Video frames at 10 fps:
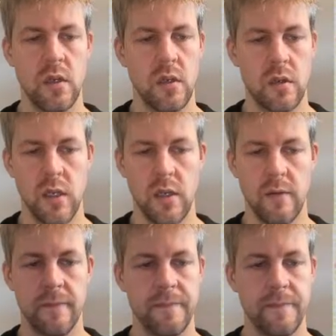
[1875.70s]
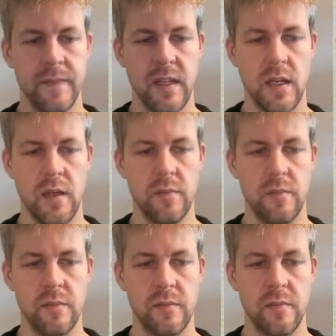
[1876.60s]
Okay, I'm
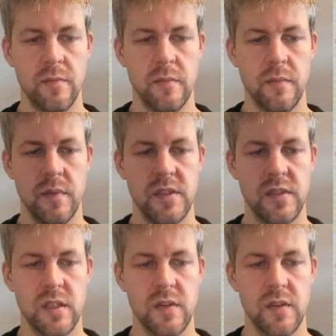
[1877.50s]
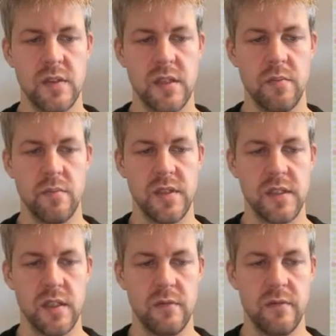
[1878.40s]
mixing this up
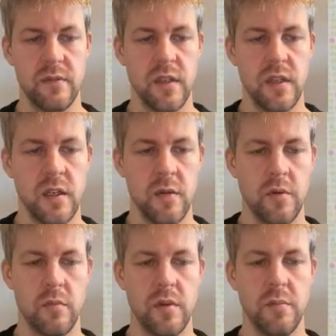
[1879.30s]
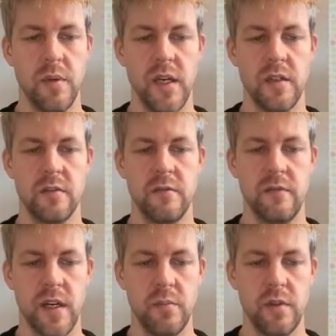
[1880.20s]
myself. Probably a bad
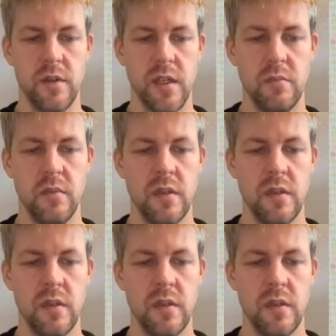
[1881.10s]
variable name.